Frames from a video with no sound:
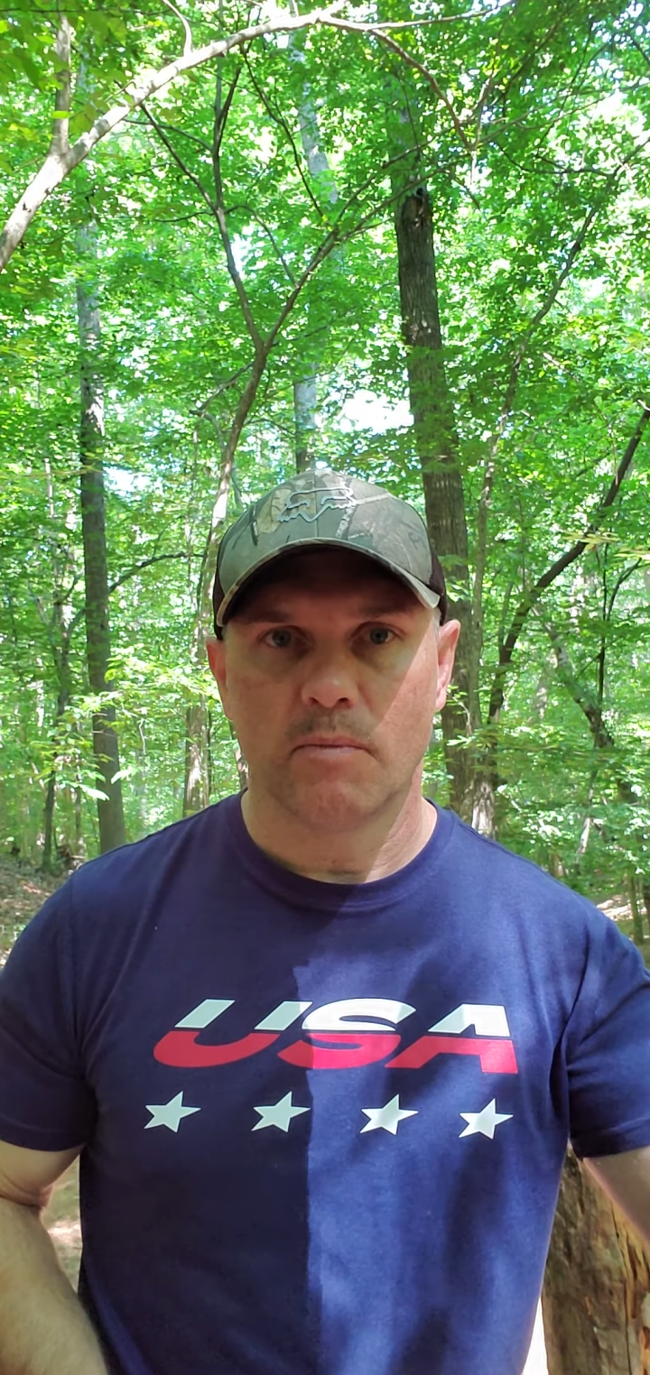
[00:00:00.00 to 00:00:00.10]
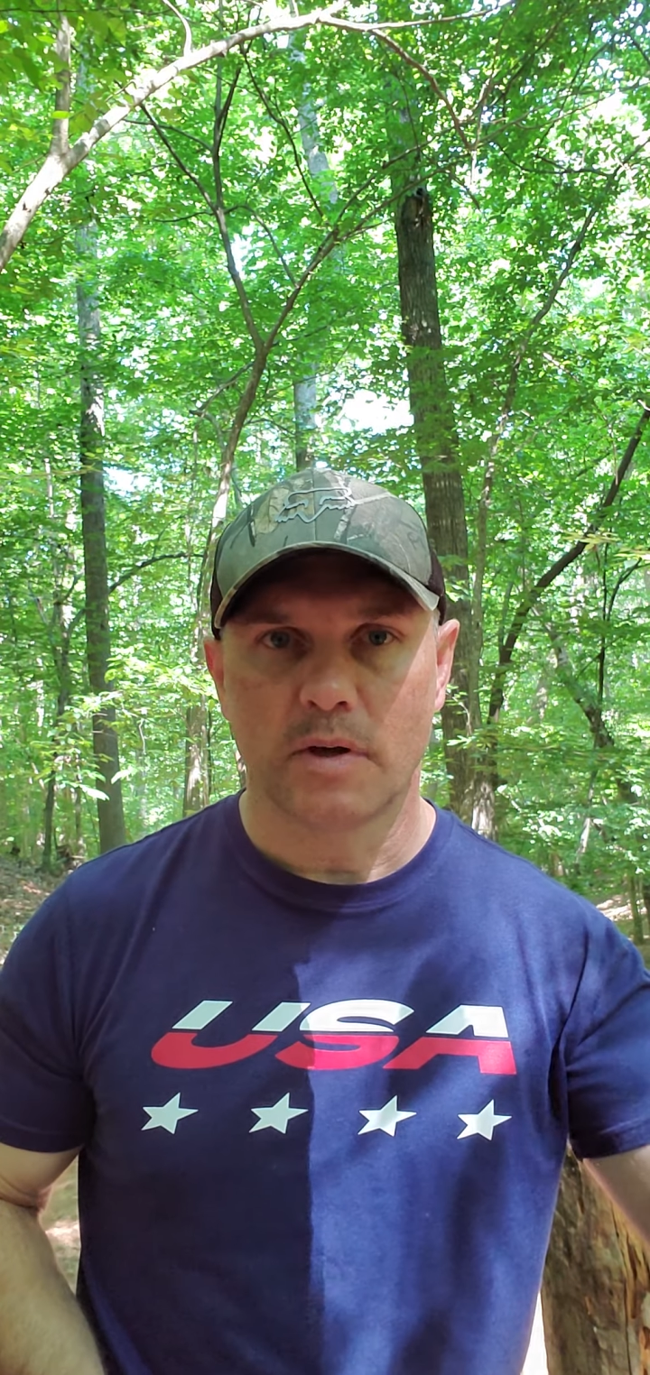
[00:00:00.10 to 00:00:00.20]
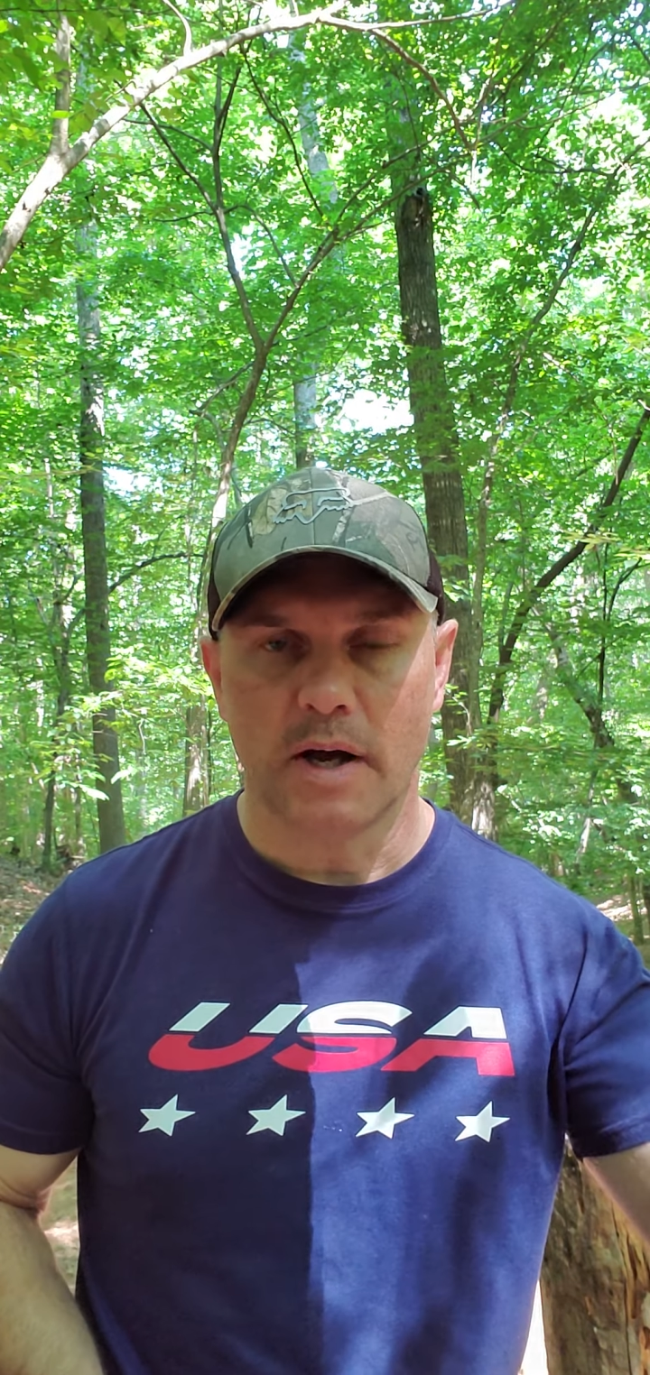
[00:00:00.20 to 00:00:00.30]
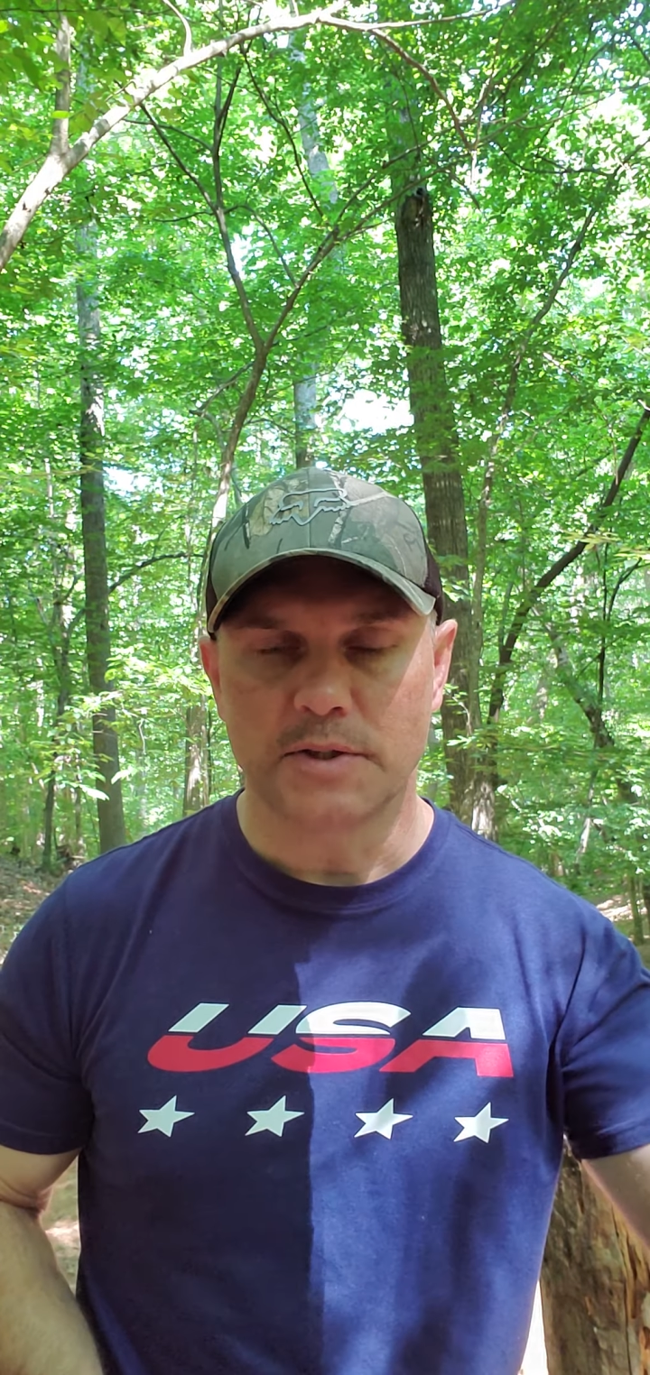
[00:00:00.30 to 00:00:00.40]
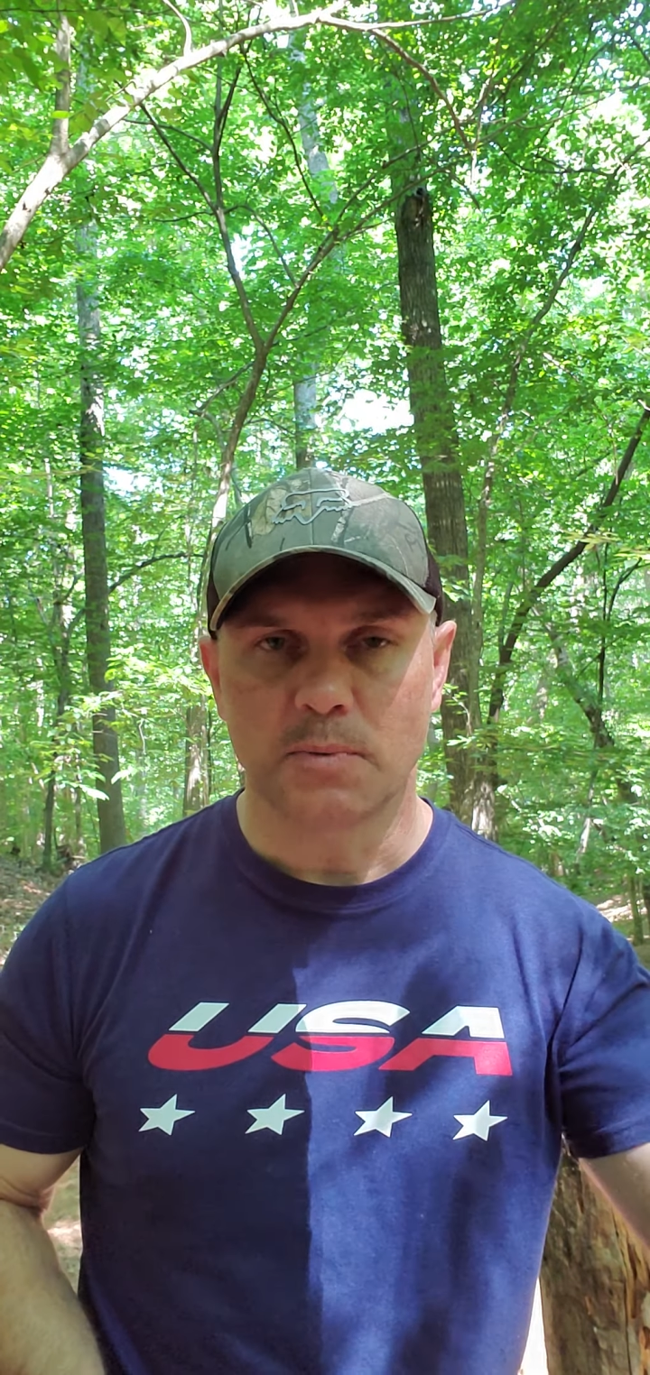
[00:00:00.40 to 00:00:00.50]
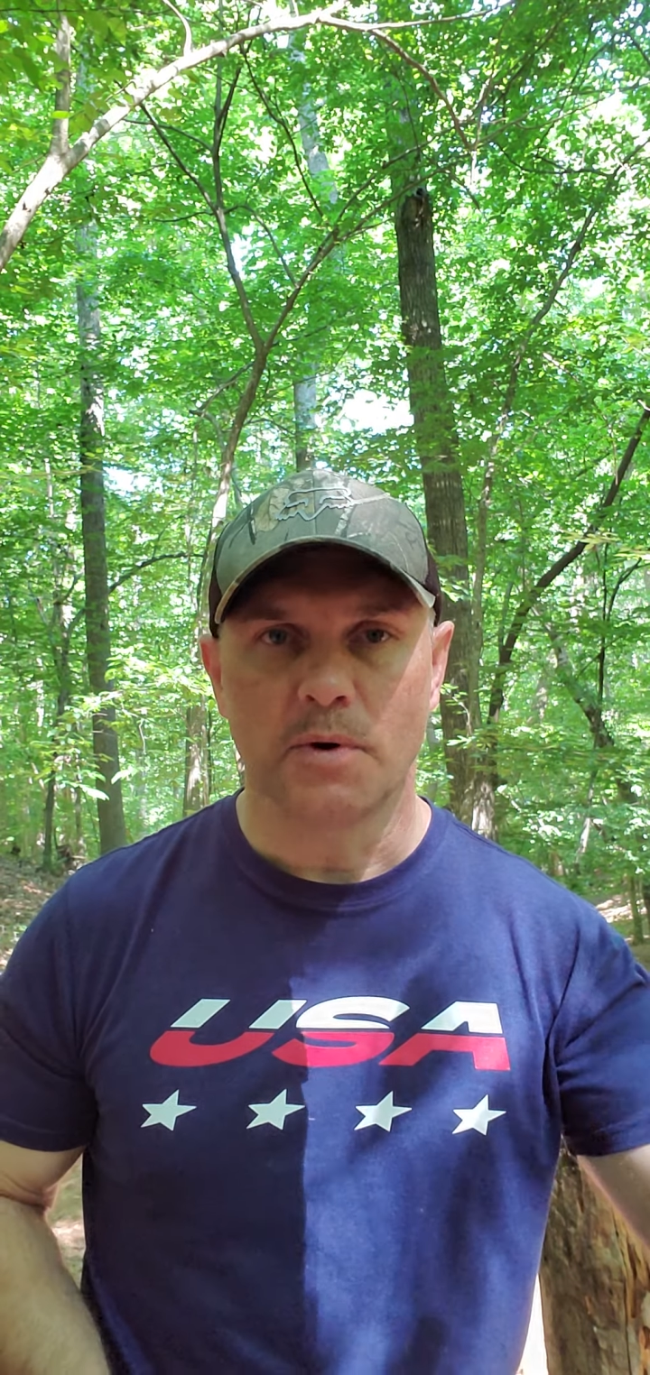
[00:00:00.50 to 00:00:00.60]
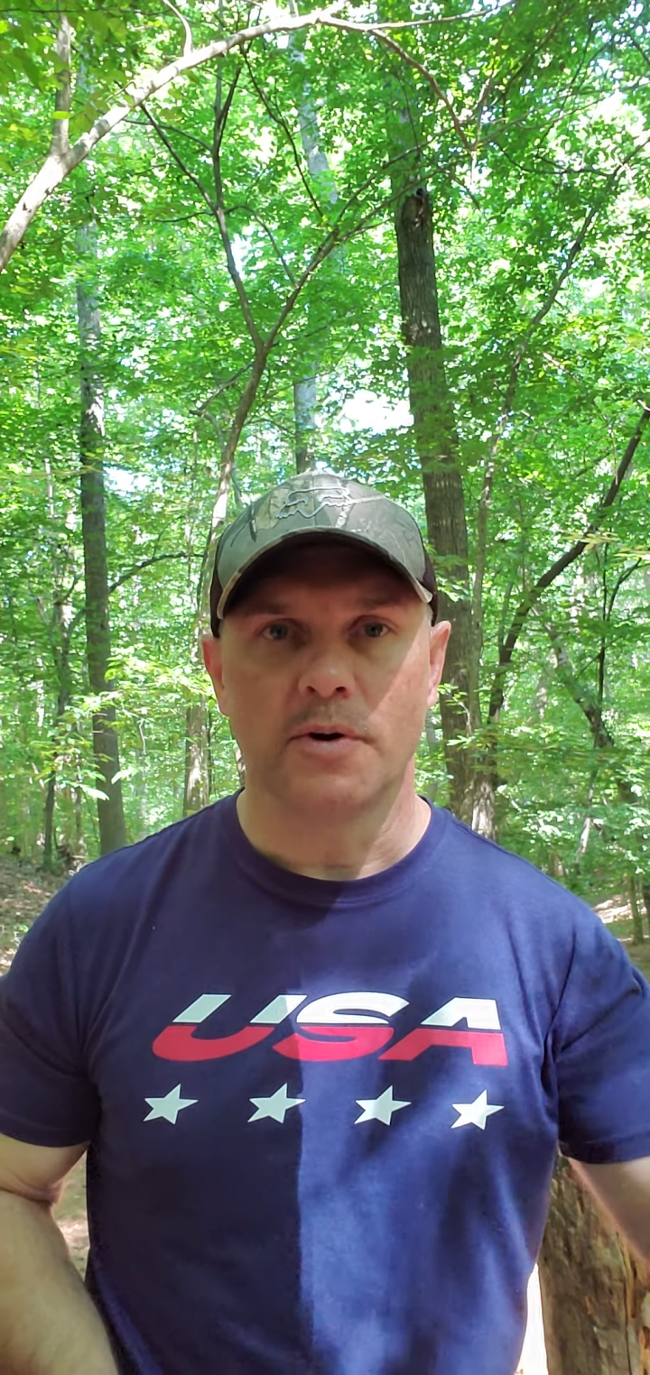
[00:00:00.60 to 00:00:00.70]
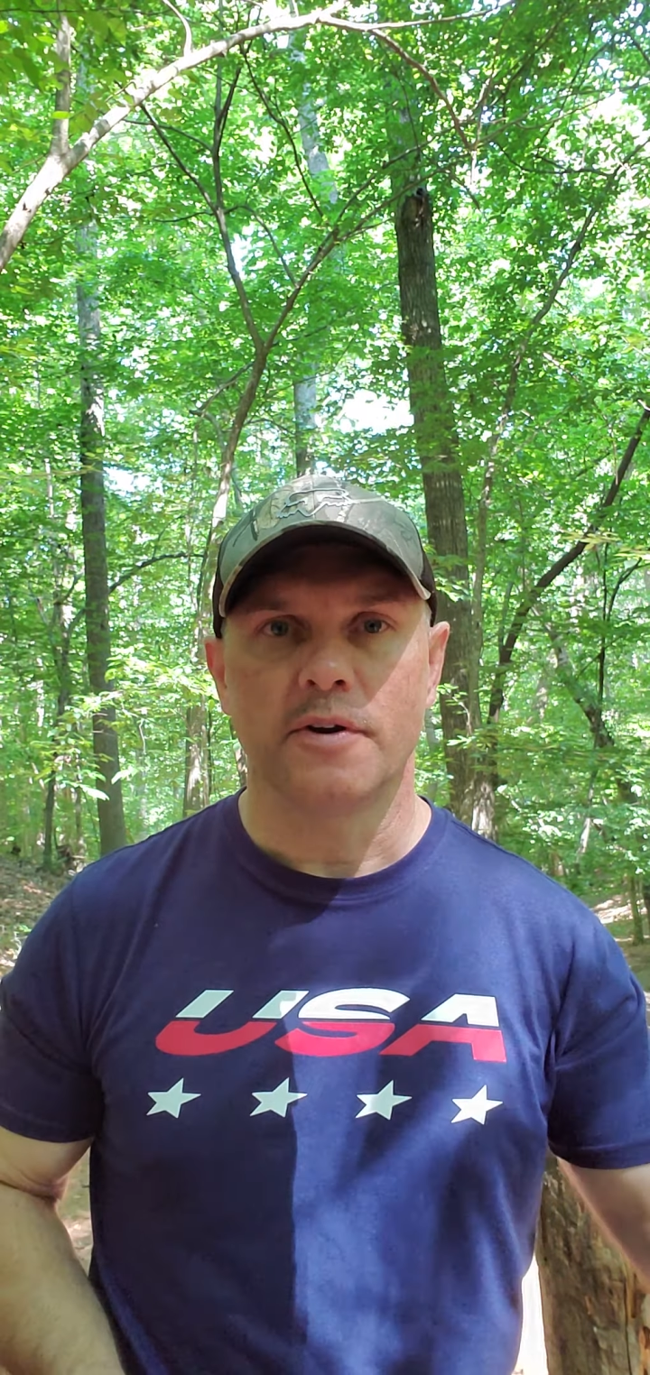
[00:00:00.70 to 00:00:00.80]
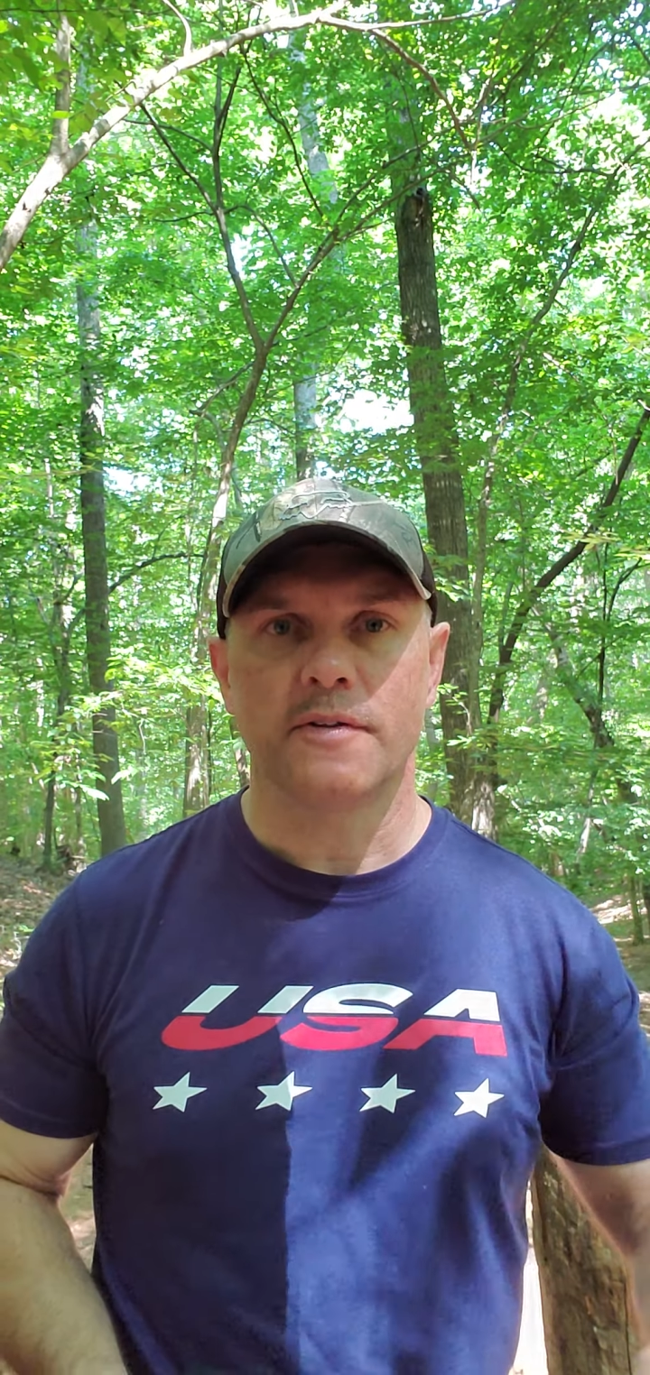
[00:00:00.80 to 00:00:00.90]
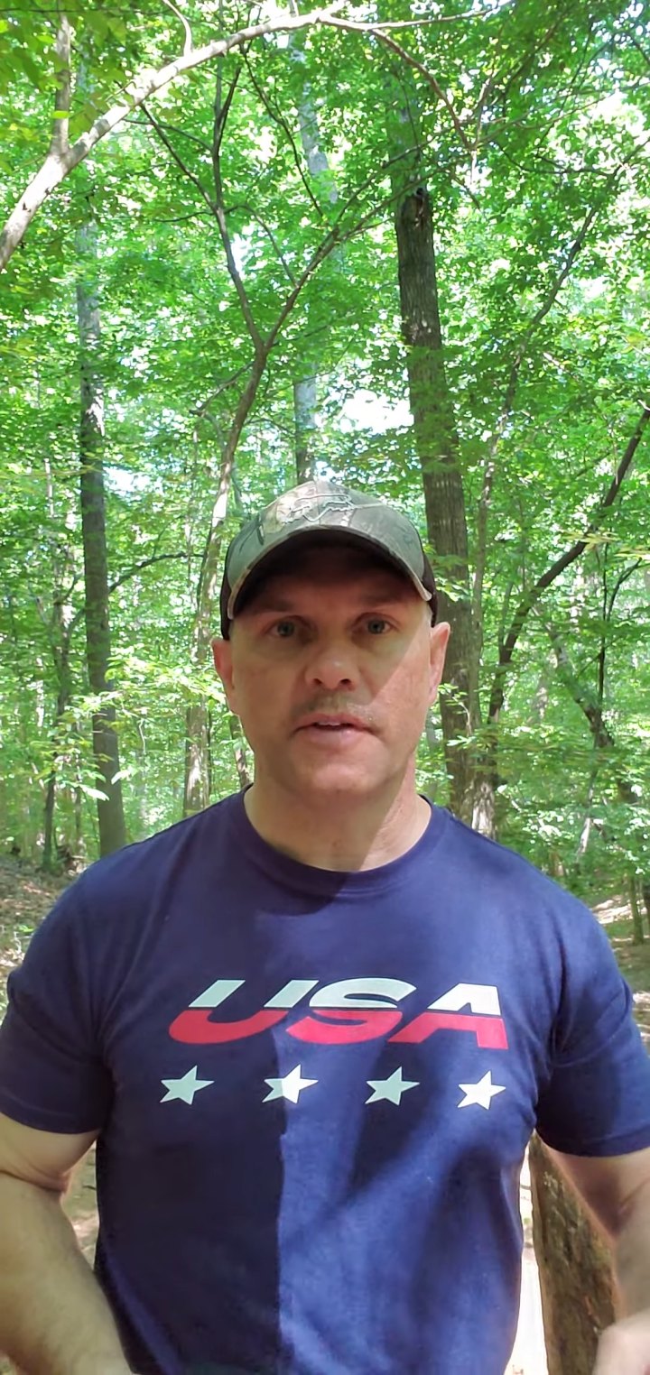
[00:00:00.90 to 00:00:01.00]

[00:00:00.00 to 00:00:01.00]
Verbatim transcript: God's Word.